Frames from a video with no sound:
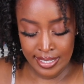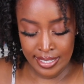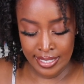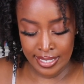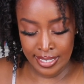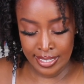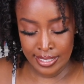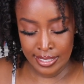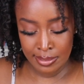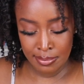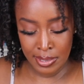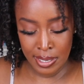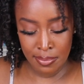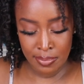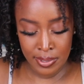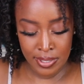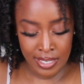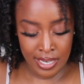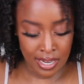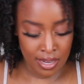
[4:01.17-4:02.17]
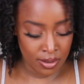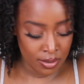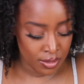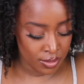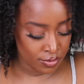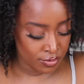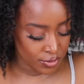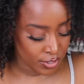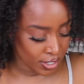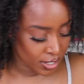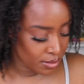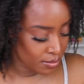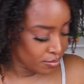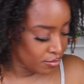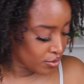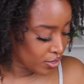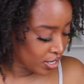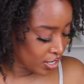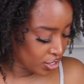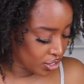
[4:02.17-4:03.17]
get some paper towel for your
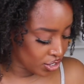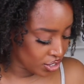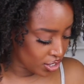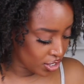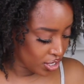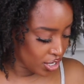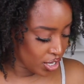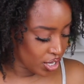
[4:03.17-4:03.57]
brush.